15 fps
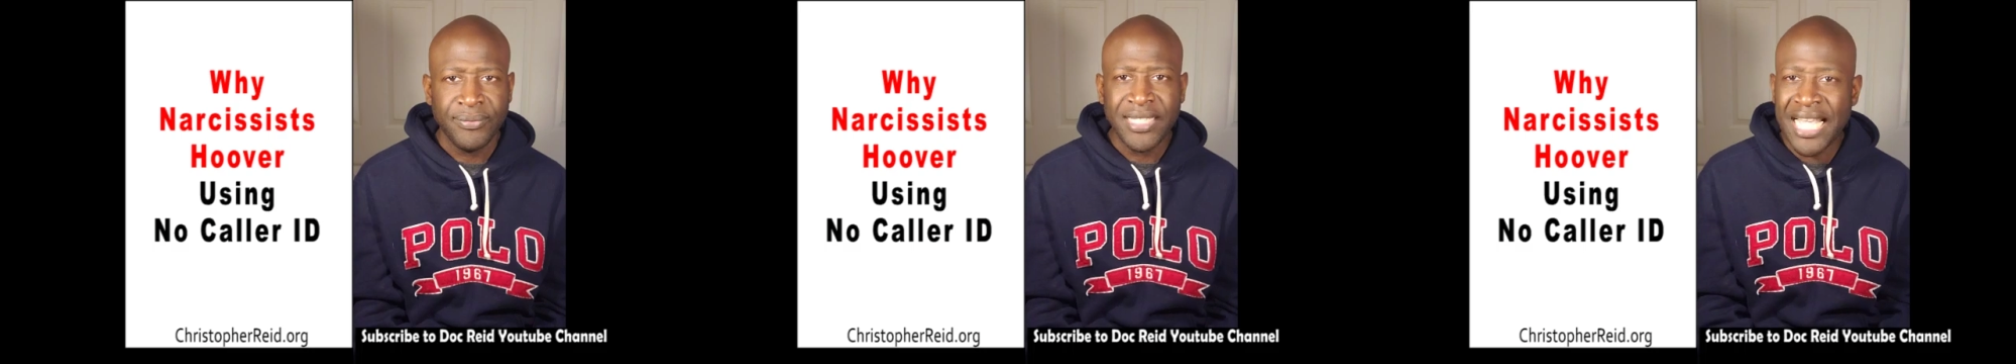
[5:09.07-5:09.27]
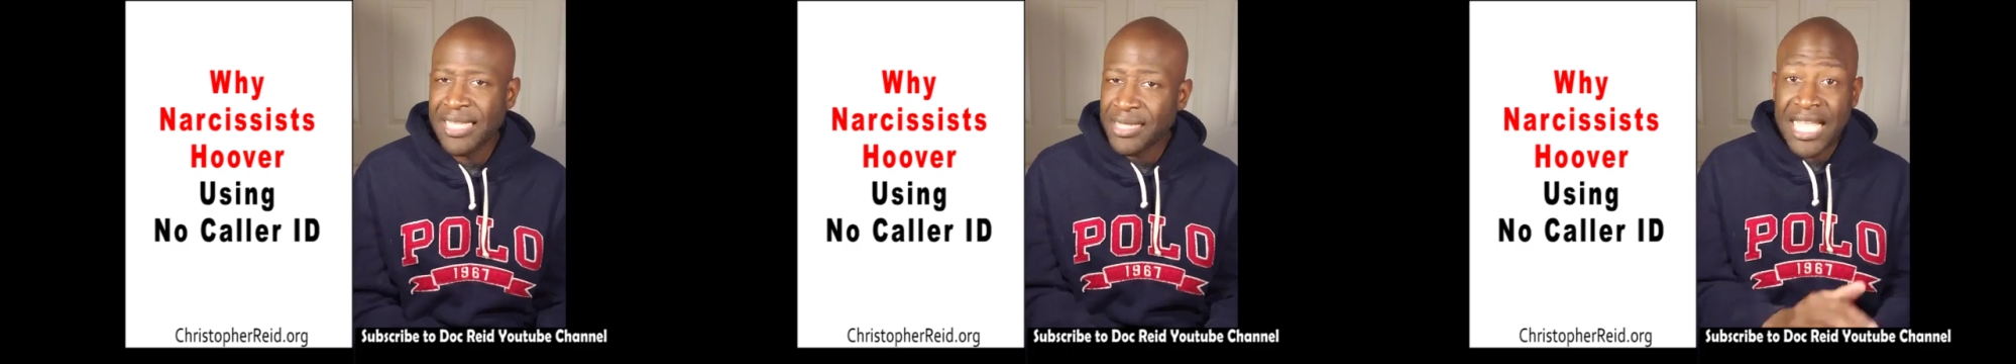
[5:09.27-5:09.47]

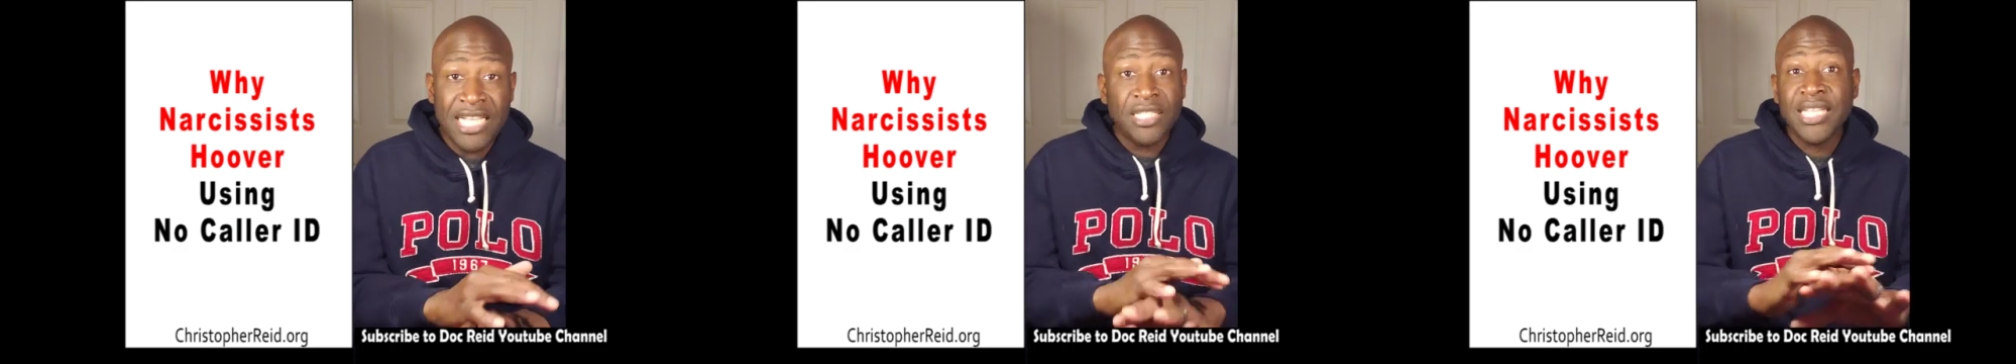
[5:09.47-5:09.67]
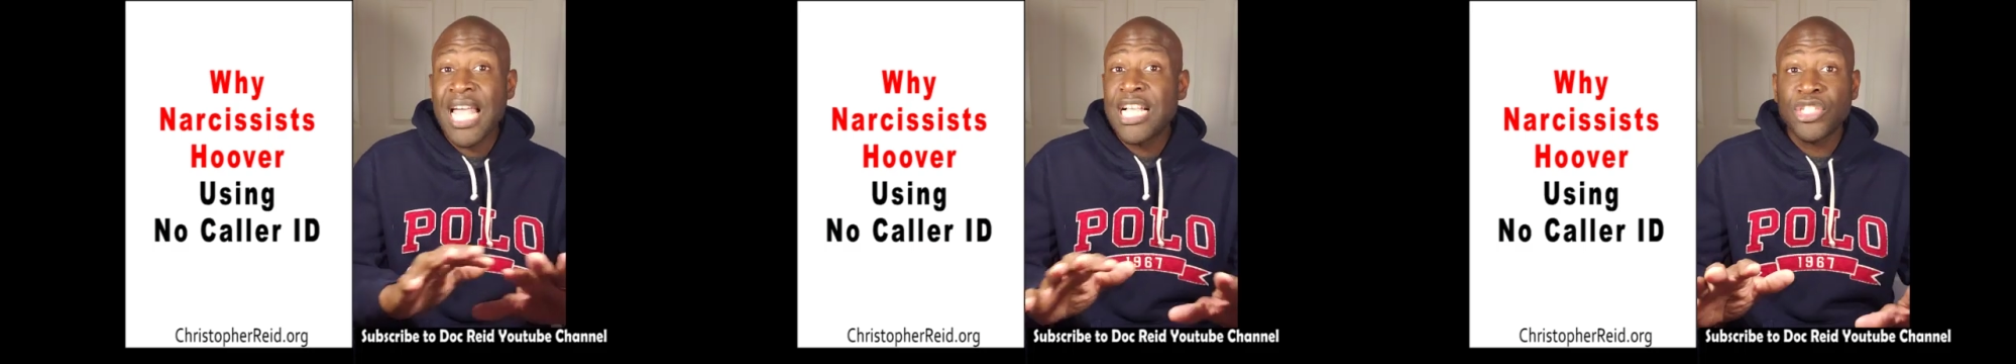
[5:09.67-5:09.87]

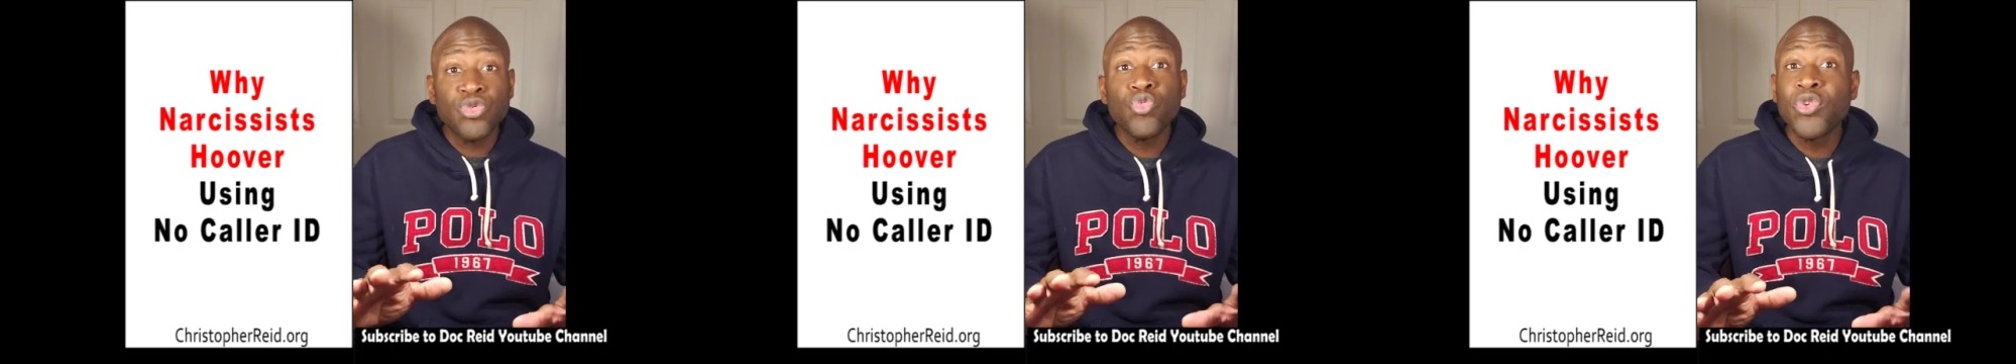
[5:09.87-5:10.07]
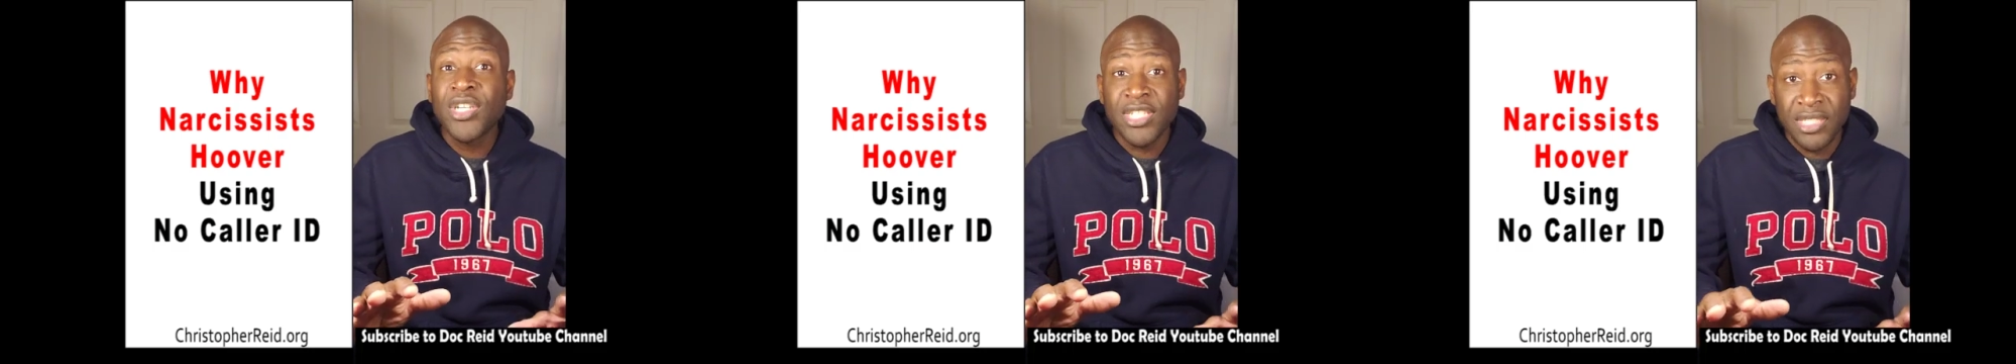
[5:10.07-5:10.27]
That's
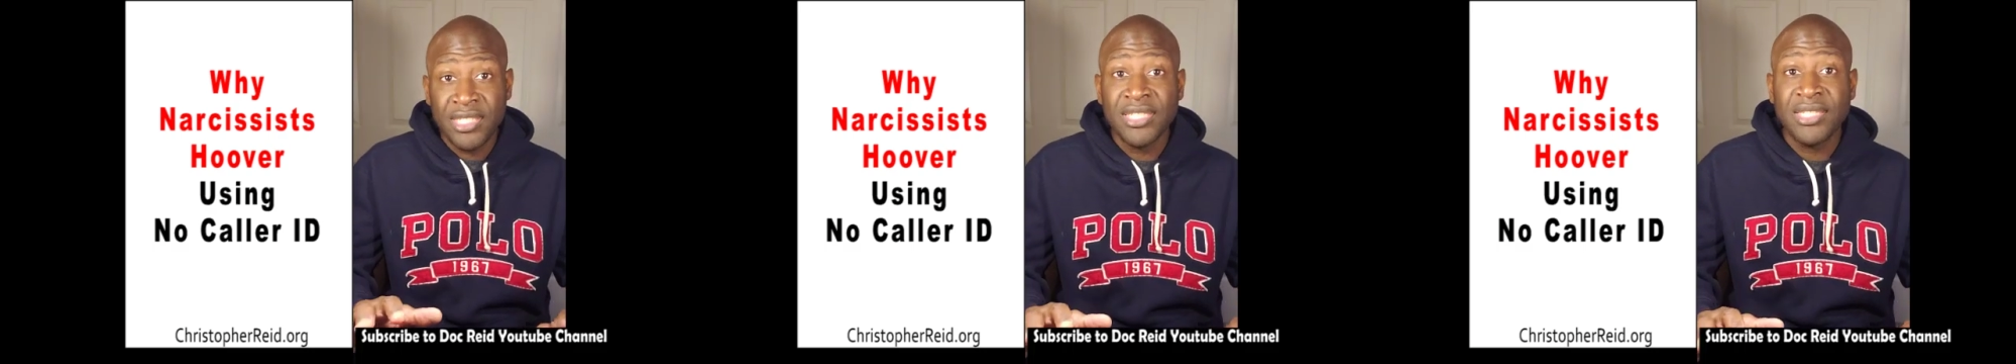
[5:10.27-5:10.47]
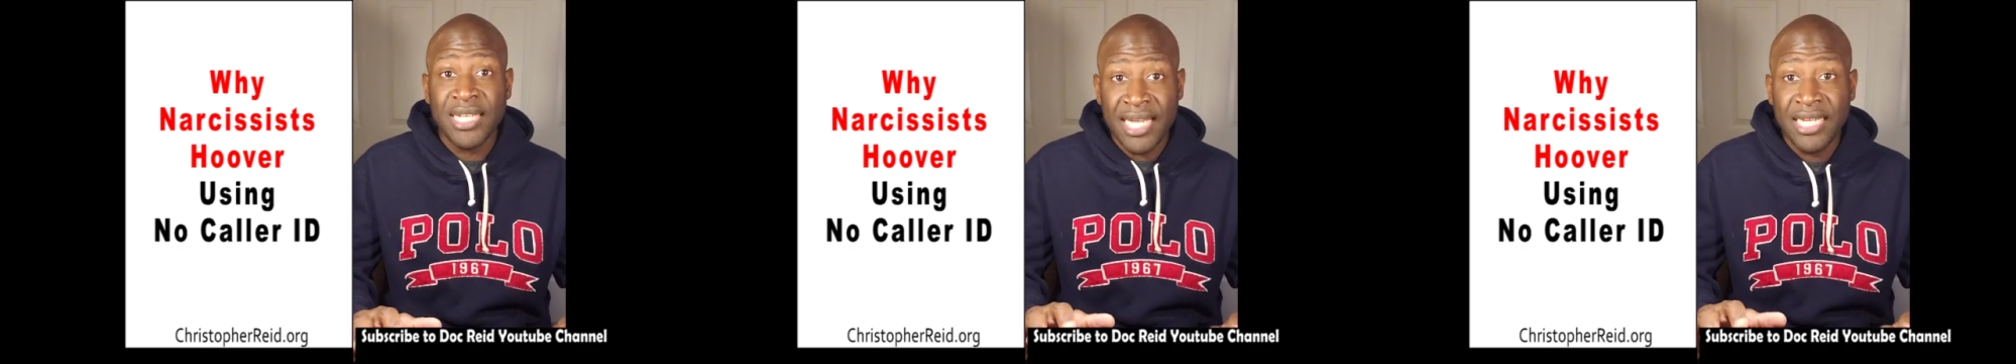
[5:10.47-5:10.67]
what it's
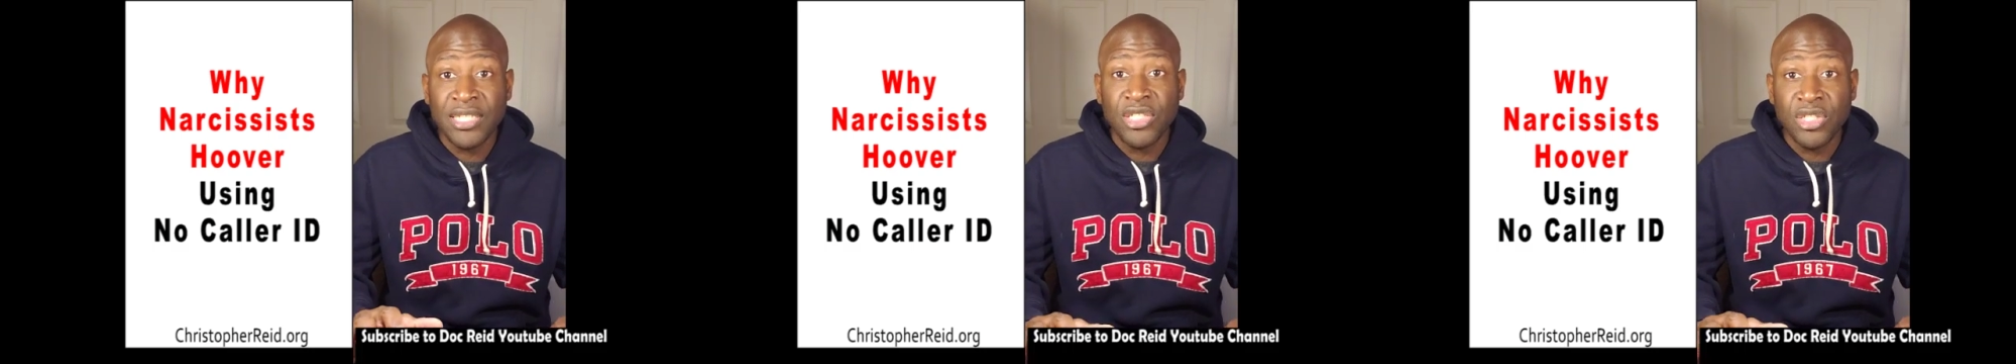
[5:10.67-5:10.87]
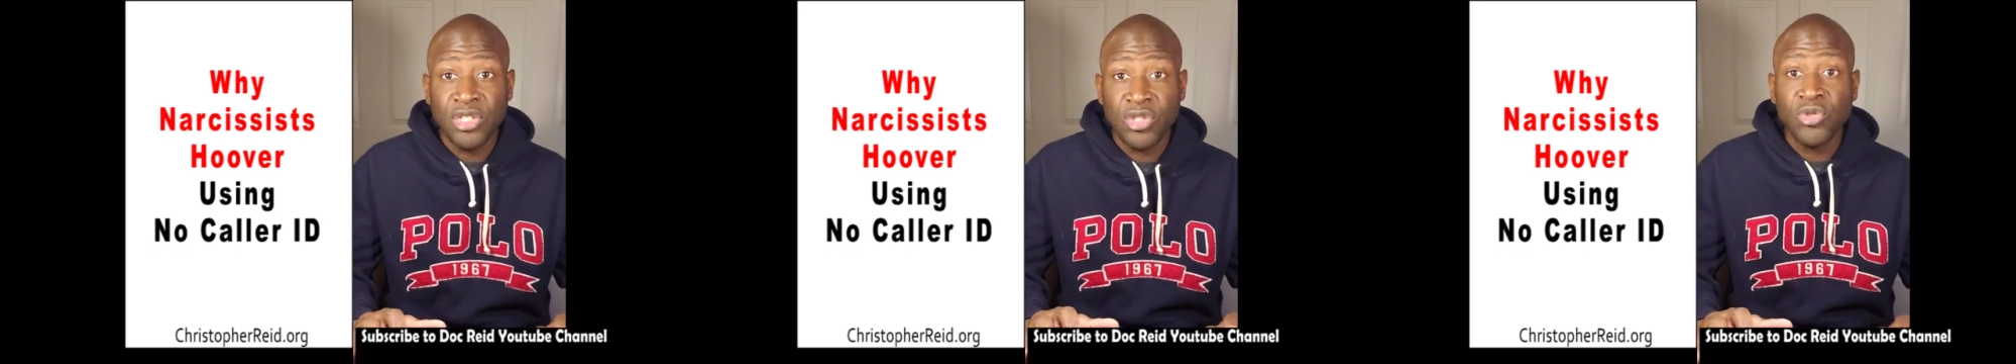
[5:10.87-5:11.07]

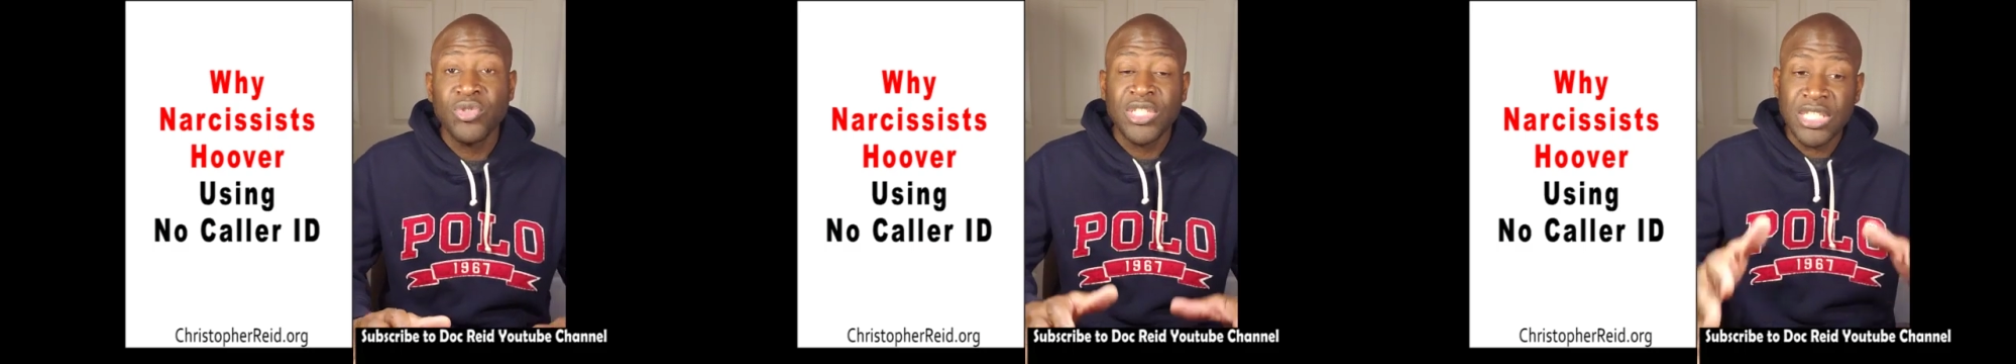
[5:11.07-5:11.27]
designed to do.